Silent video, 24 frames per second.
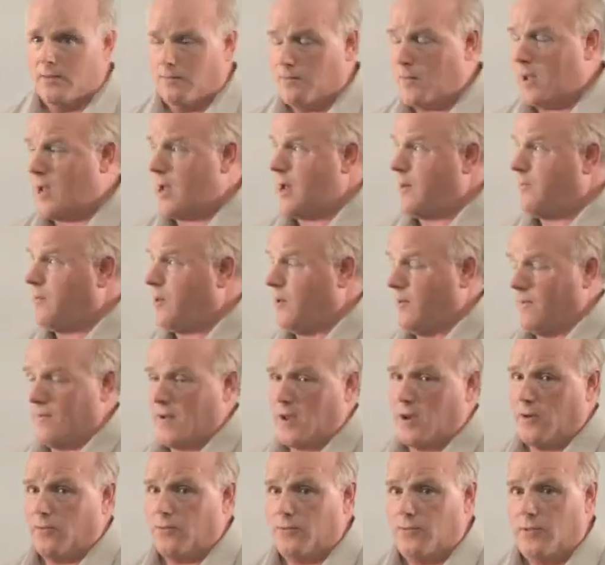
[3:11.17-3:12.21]
map of
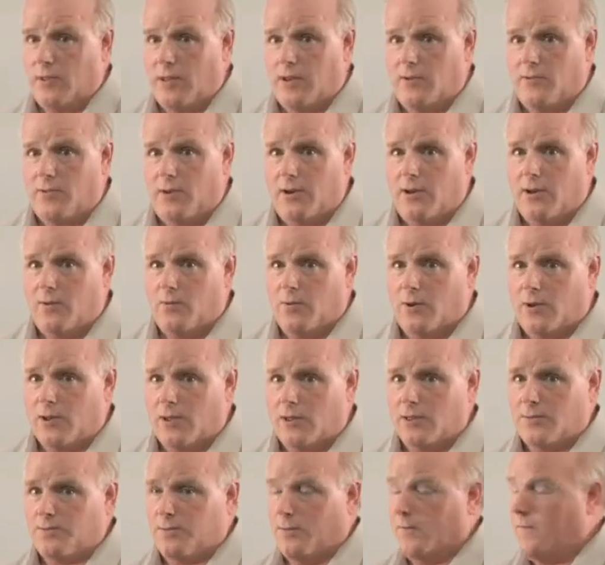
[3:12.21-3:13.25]
how the network
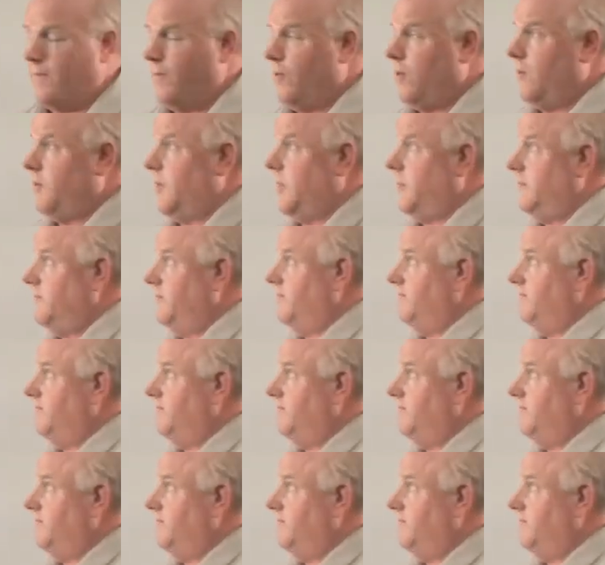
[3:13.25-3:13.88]
is performing.